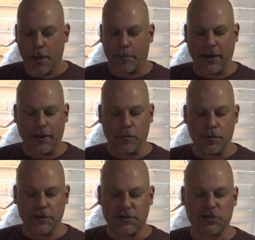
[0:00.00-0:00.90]
but it
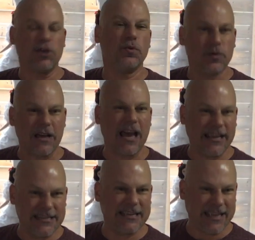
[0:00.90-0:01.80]
was
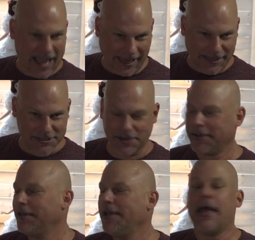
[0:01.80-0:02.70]
298.
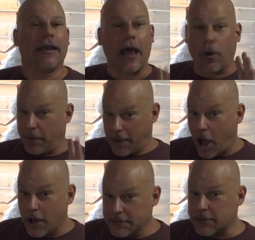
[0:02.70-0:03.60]
Now we
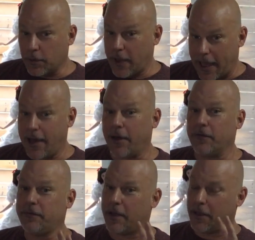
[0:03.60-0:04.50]
also
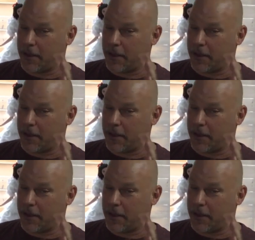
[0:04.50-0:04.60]
have